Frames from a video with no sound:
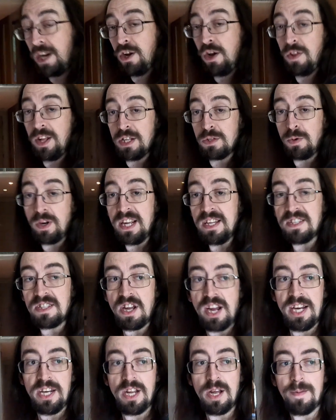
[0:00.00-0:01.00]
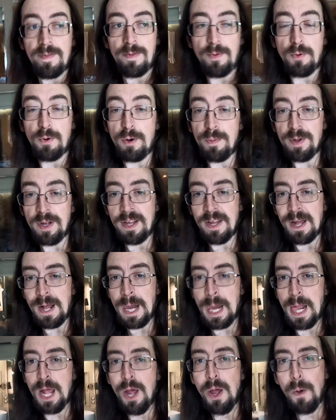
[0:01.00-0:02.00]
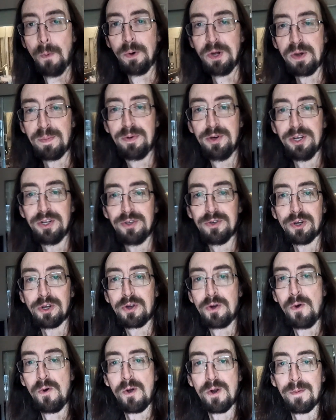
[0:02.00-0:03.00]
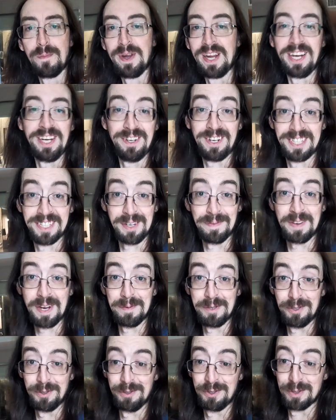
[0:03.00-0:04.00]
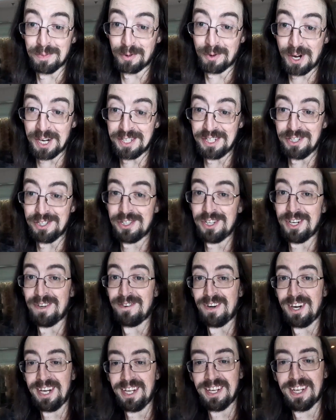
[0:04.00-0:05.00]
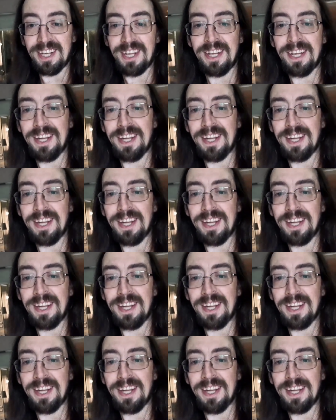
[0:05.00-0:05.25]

I know that's what I signed up for, but when you're put into a corner, man, sometimes you do some crazy shit, right?